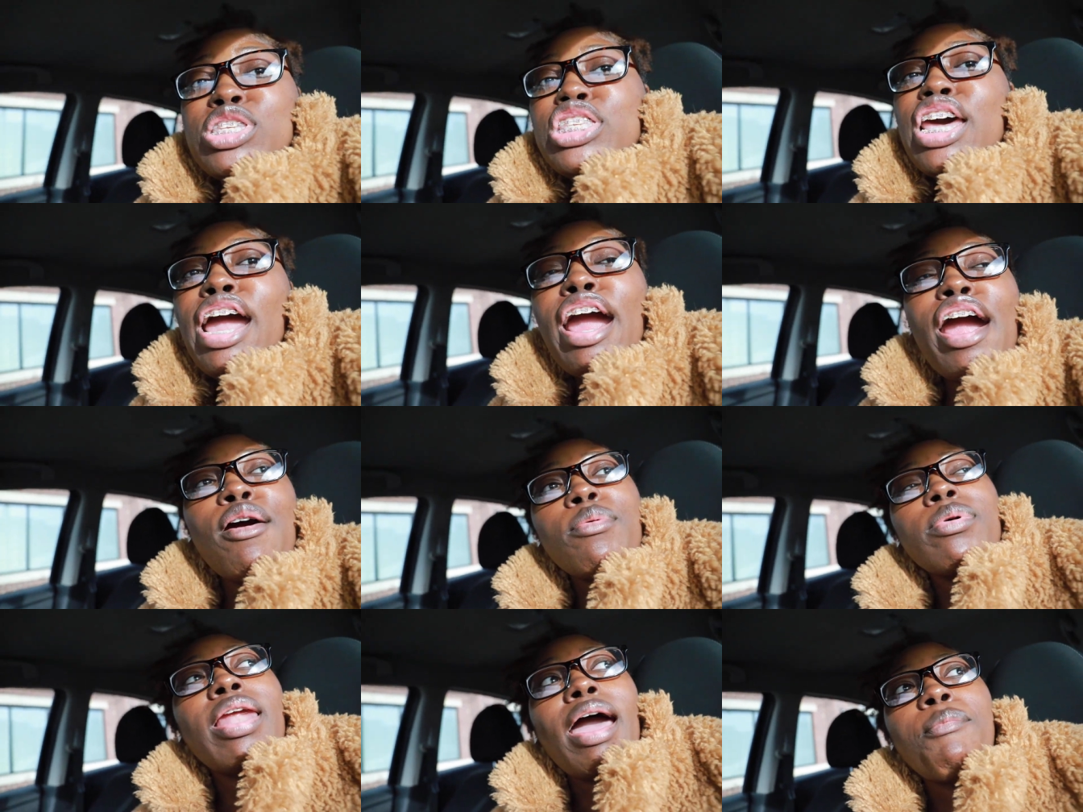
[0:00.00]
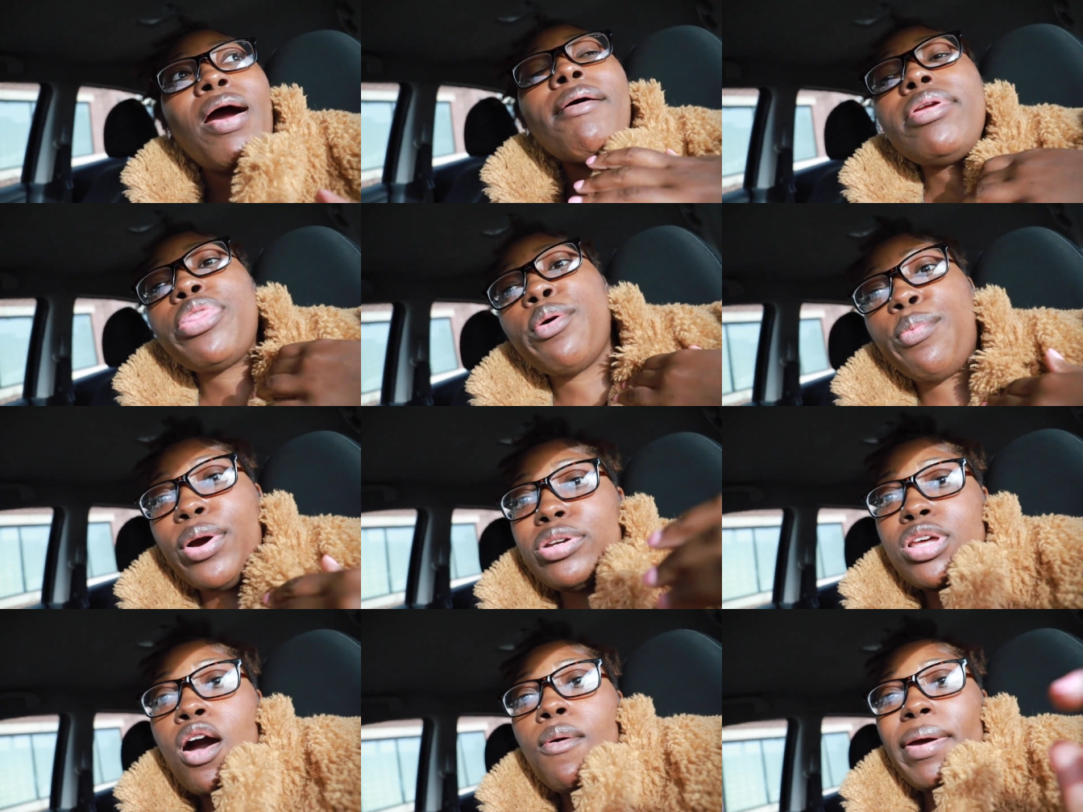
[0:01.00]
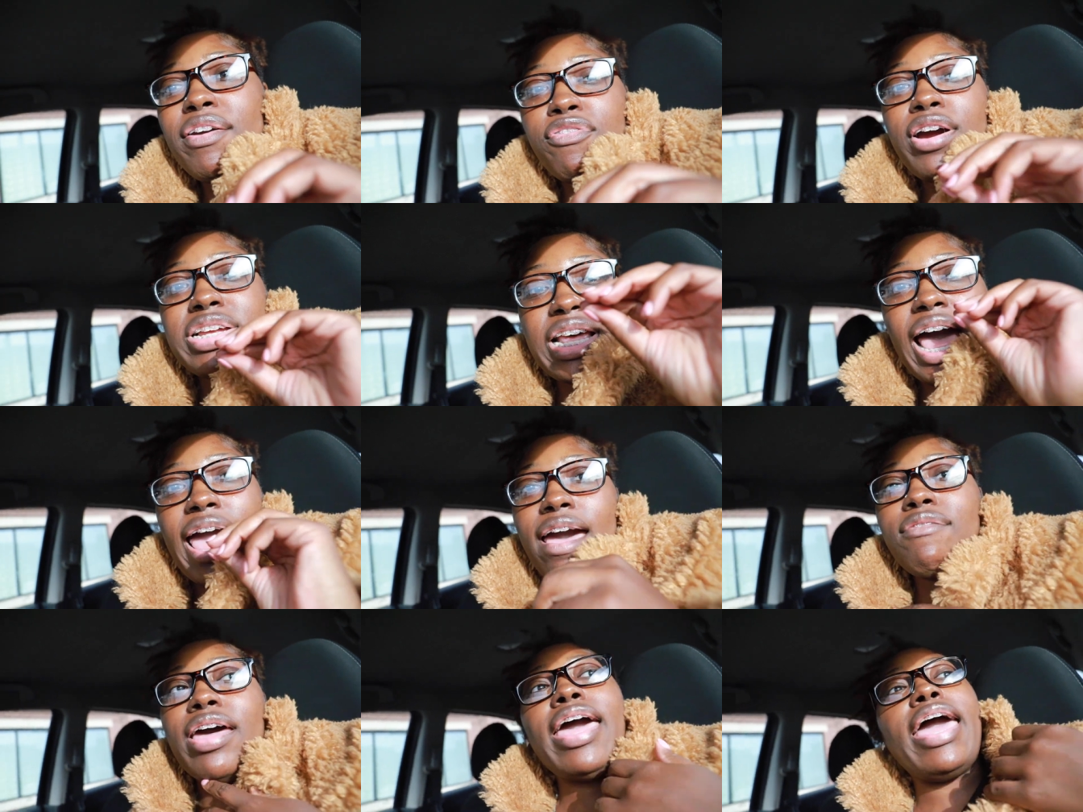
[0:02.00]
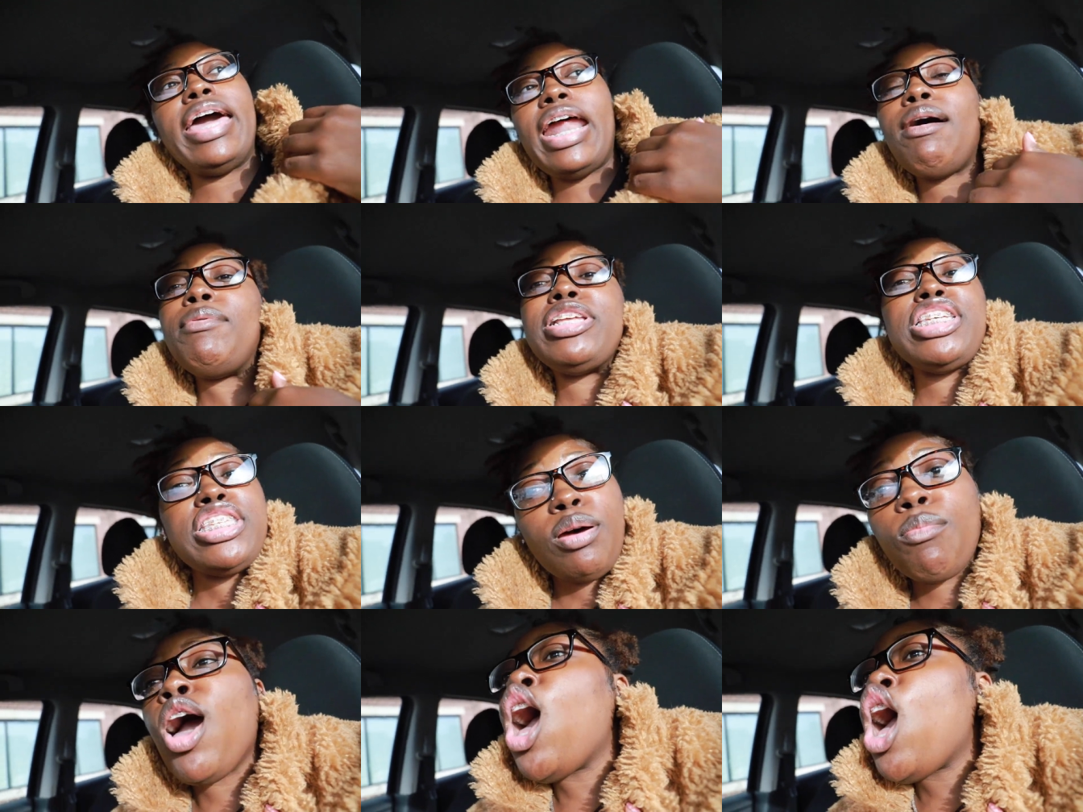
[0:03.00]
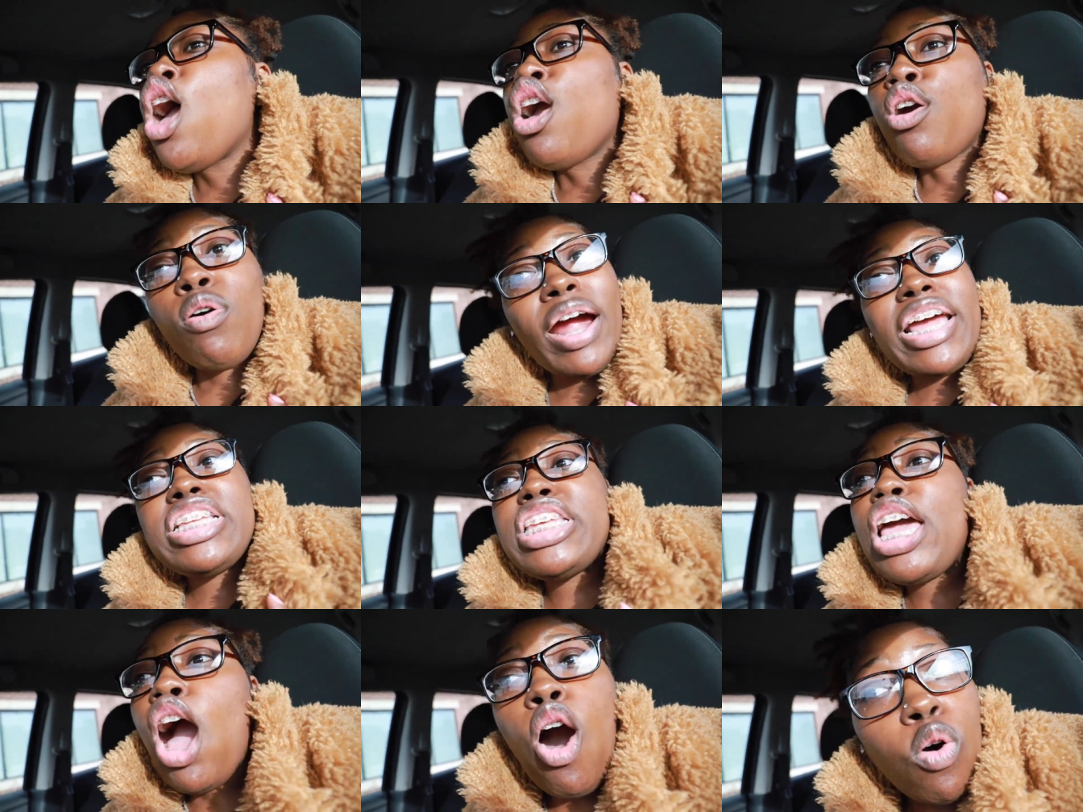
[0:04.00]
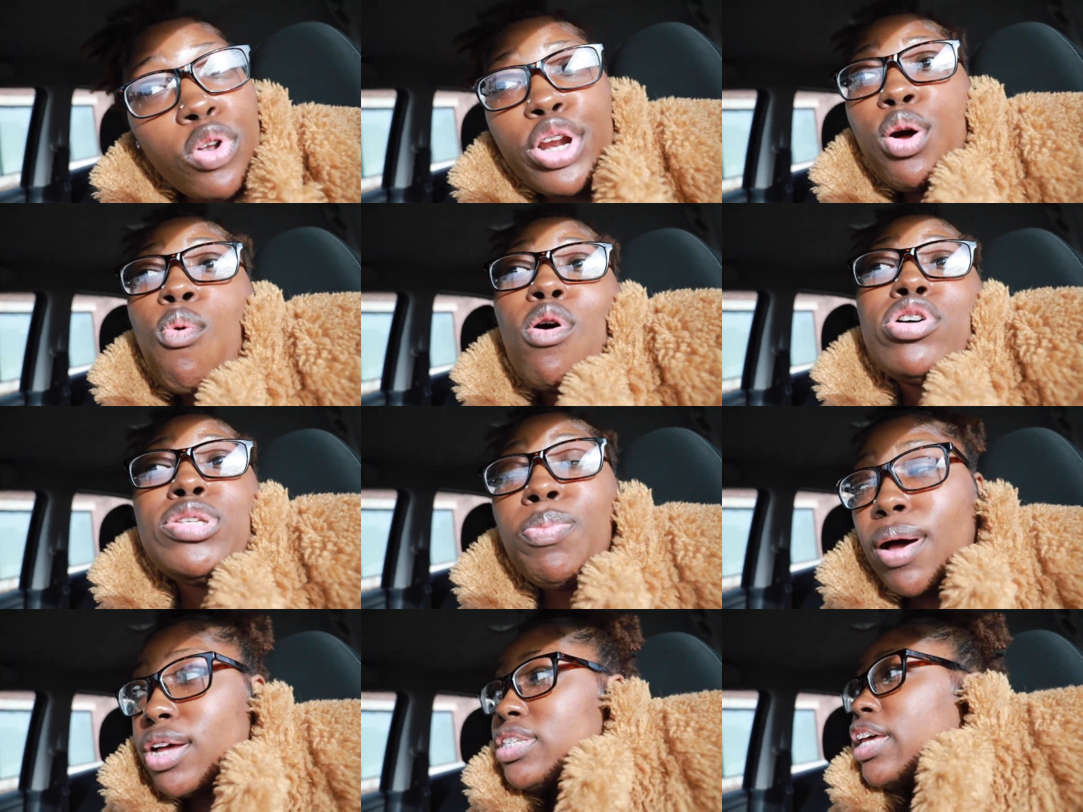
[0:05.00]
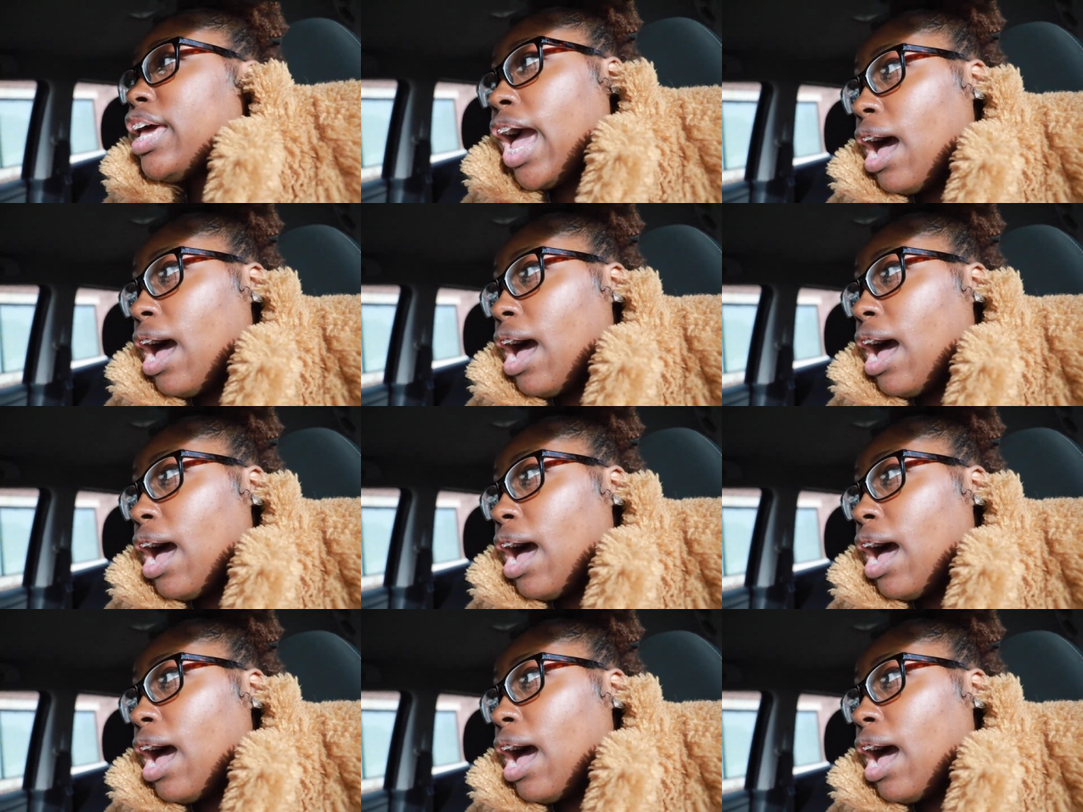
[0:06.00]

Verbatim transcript: was terrible, like probably the worst homemade fries I ever had. And I've been to some crazy hole in the wall spots and